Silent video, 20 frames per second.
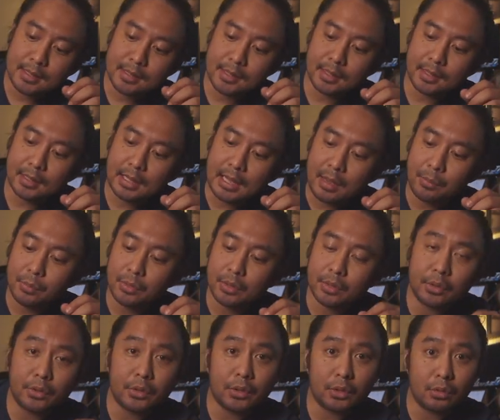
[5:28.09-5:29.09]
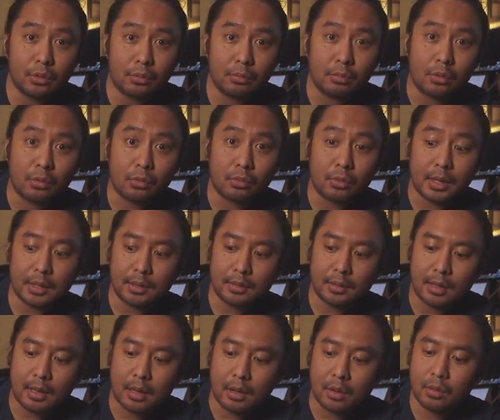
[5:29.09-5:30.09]
the camera cube
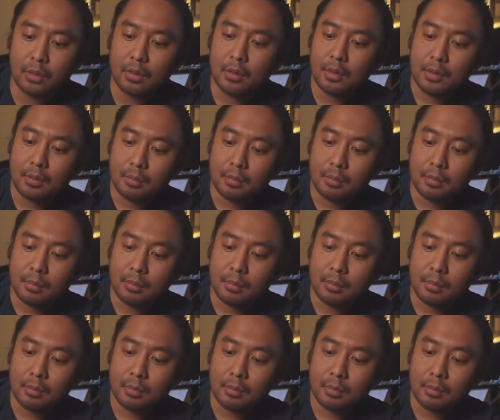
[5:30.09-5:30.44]
right now.